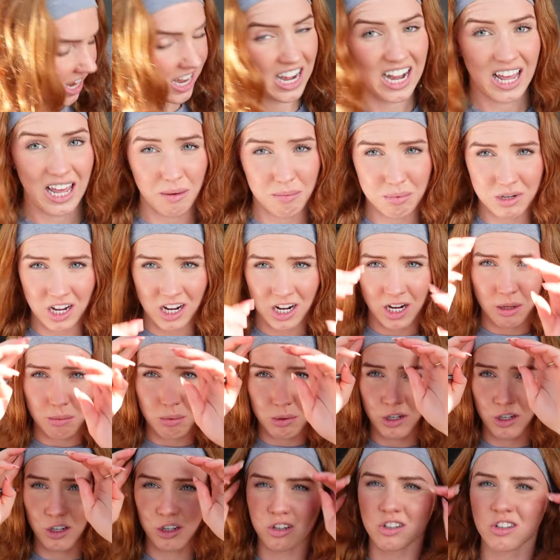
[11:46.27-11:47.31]
lip kind of
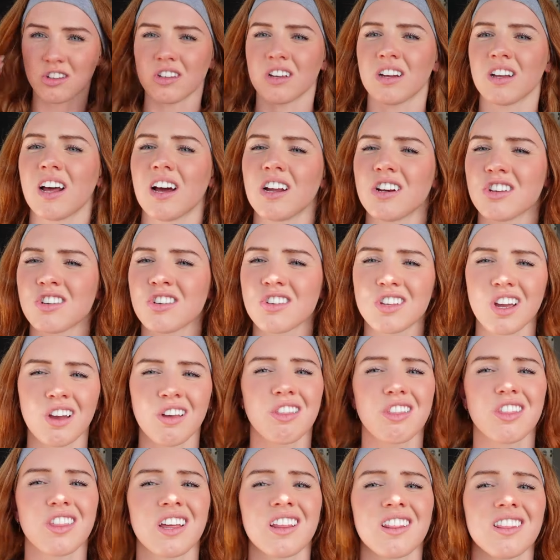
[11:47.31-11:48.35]
person. I just
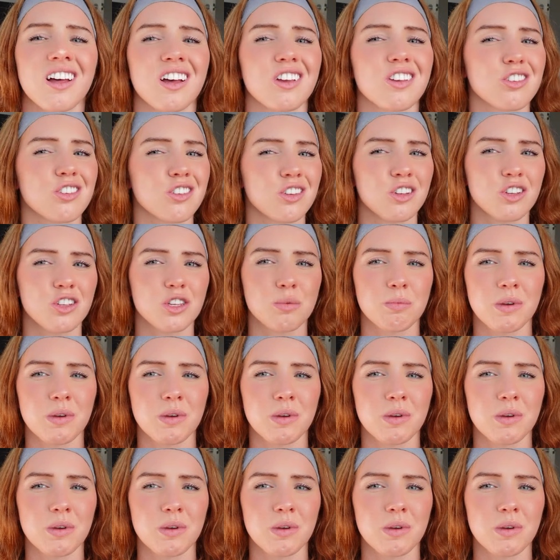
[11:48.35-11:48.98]
don't think that suits